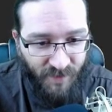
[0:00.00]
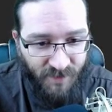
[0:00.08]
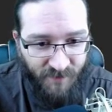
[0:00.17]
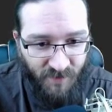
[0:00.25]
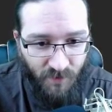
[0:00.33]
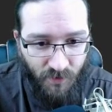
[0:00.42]

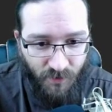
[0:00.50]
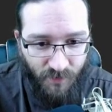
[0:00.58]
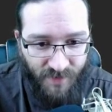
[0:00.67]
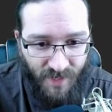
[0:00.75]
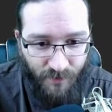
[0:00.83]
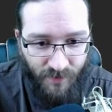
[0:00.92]
is being ORed
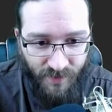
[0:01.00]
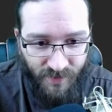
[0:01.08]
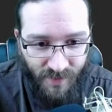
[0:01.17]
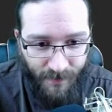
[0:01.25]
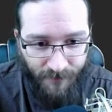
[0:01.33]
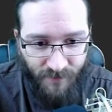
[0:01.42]
with that one like
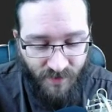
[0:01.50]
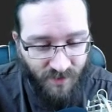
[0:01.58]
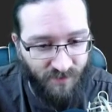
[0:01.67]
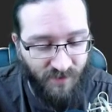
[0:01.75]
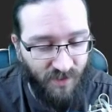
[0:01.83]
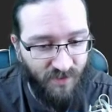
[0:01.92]
that.
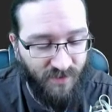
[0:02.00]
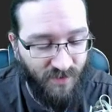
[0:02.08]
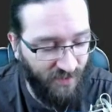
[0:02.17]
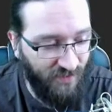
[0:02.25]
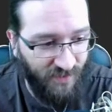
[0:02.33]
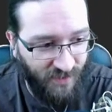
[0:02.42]

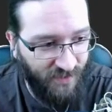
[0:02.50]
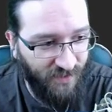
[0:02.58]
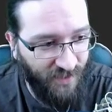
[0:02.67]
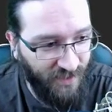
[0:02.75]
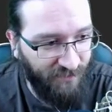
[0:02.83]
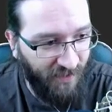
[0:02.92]
The
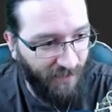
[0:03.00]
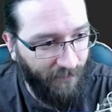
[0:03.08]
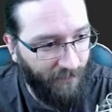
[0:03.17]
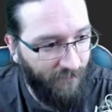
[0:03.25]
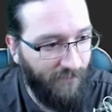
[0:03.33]
next byte.